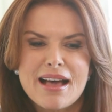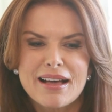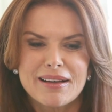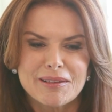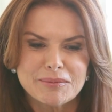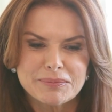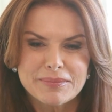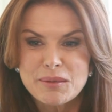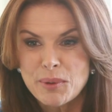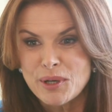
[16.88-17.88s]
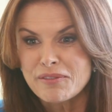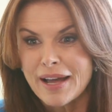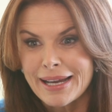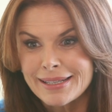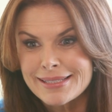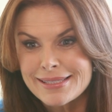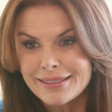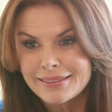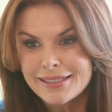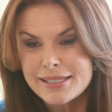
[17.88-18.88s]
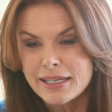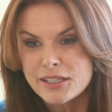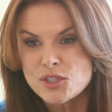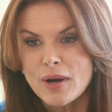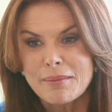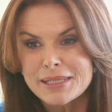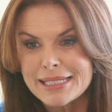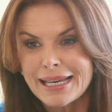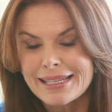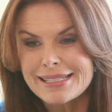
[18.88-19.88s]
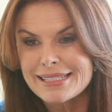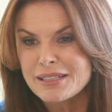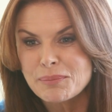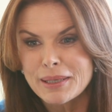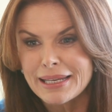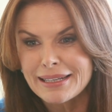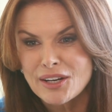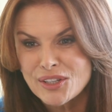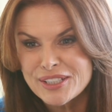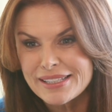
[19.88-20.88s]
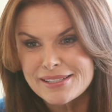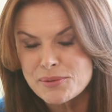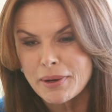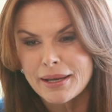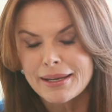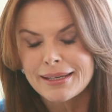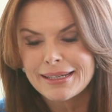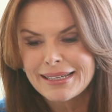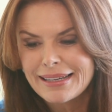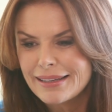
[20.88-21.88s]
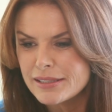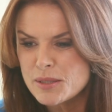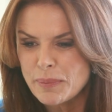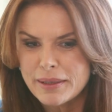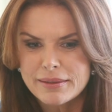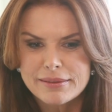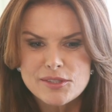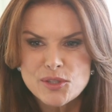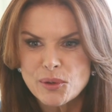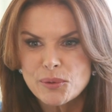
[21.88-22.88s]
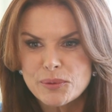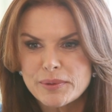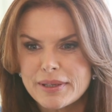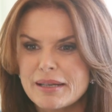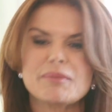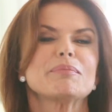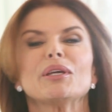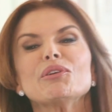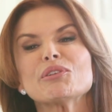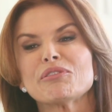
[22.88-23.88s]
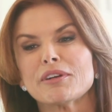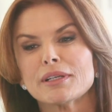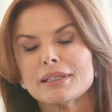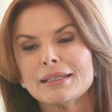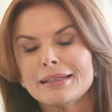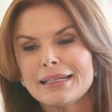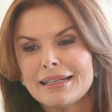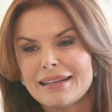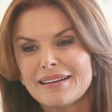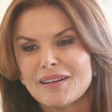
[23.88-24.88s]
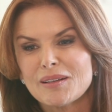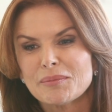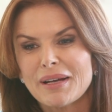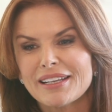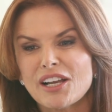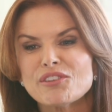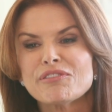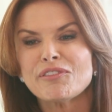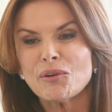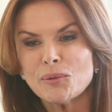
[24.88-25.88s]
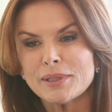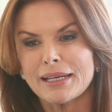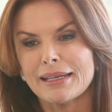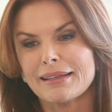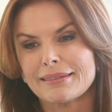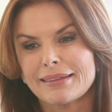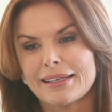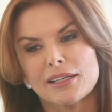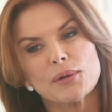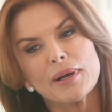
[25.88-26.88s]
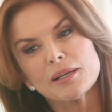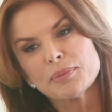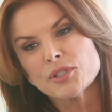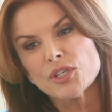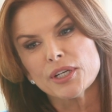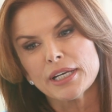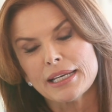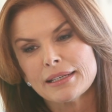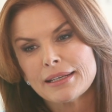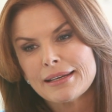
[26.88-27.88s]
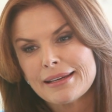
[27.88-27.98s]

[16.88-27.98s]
um, the Book of Acts, to see it dramatized and played out in this way. It's been so uh, beautiful, um, an unfolding, an incredible journey.